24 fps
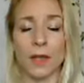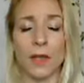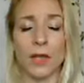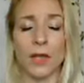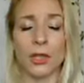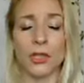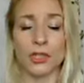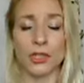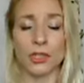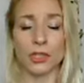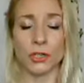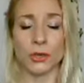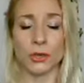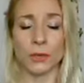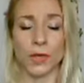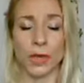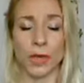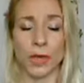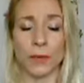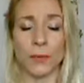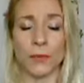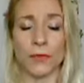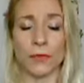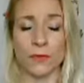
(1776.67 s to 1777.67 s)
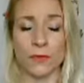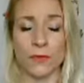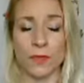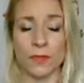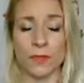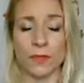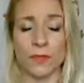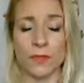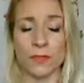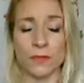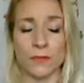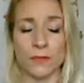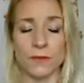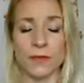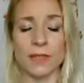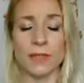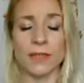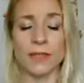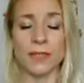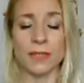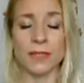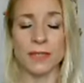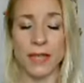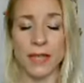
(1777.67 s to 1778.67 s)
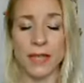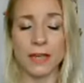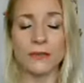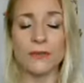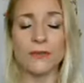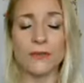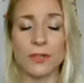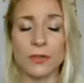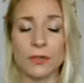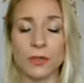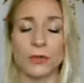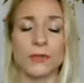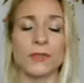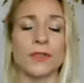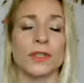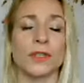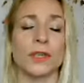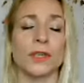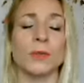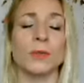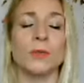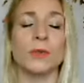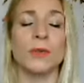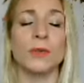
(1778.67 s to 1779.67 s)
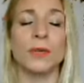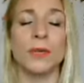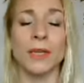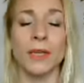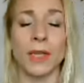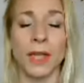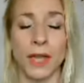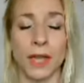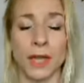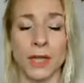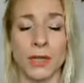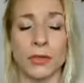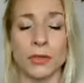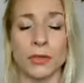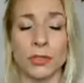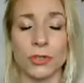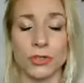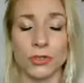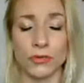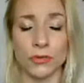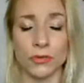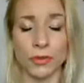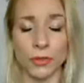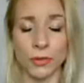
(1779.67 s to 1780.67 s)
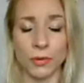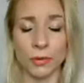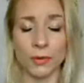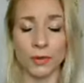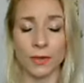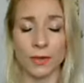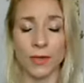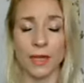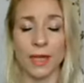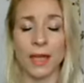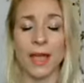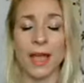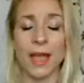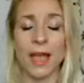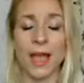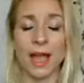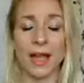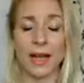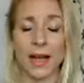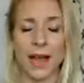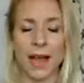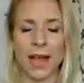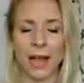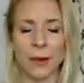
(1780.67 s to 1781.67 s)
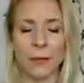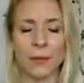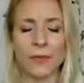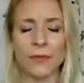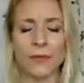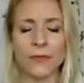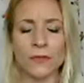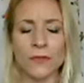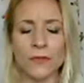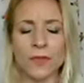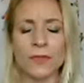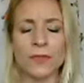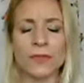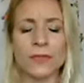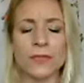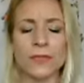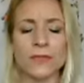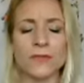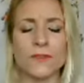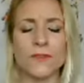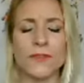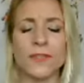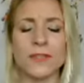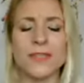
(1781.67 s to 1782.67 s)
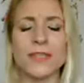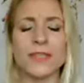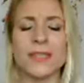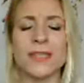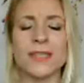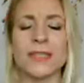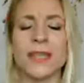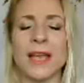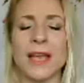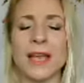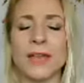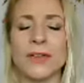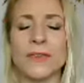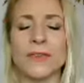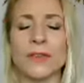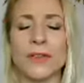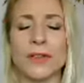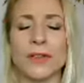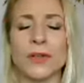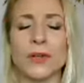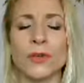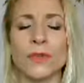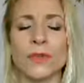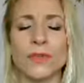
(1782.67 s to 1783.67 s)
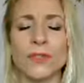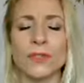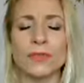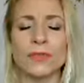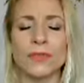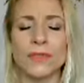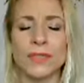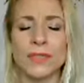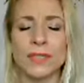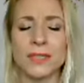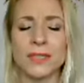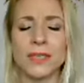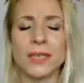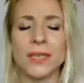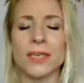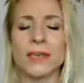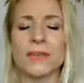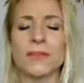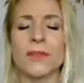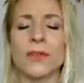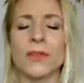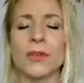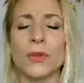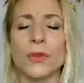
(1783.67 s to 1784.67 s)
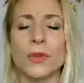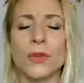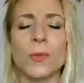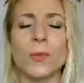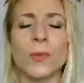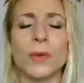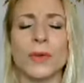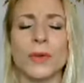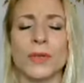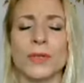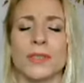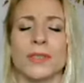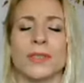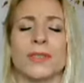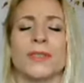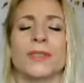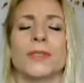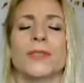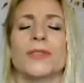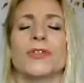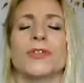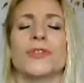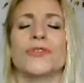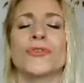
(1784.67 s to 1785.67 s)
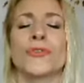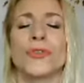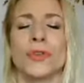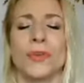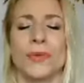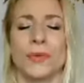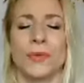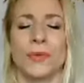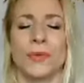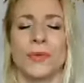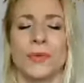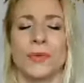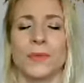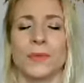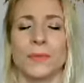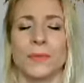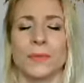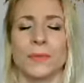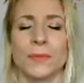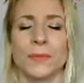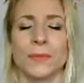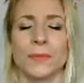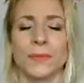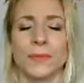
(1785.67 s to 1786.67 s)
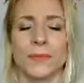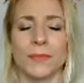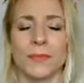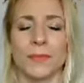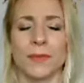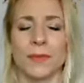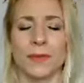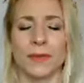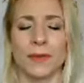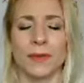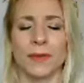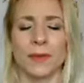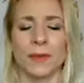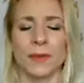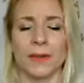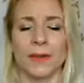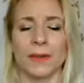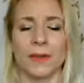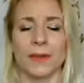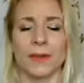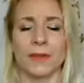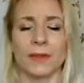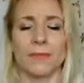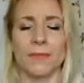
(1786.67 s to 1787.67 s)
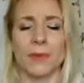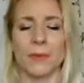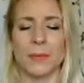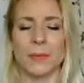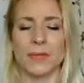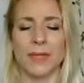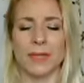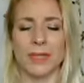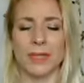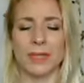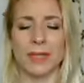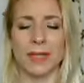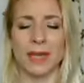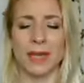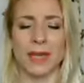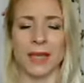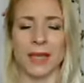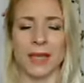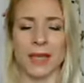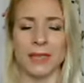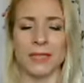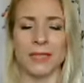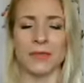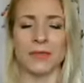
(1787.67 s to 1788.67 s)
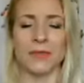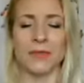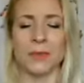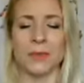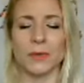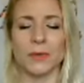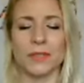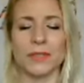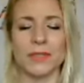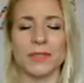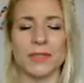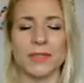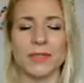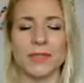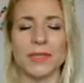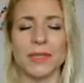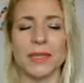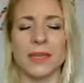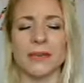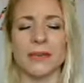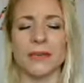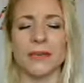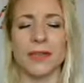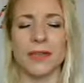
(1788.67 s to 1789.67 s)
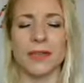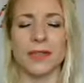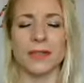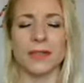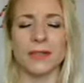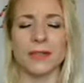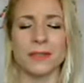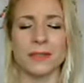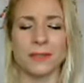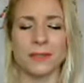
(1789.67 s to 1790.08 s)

And show you how it feels to feel safe enough to communicate your truth, and how it feels to feel safe enough to receive the other person's truth. Remember to say yes if you want to receive this.